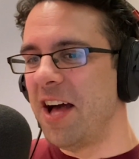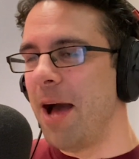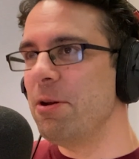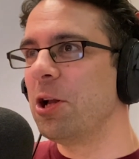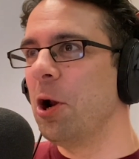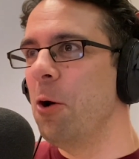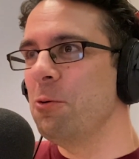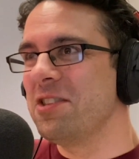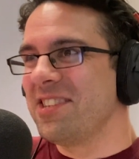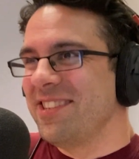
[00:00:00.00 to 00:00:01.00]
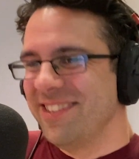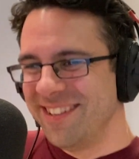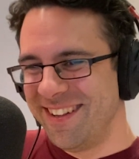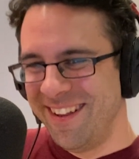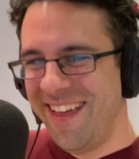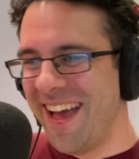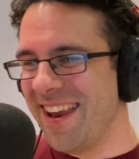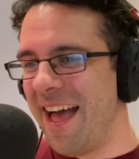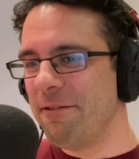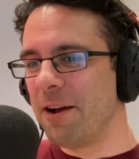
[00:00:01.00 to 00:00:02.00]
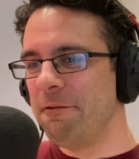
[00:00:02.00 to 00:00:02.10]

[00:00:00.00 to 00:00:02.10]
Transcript: I'm in clothes and having a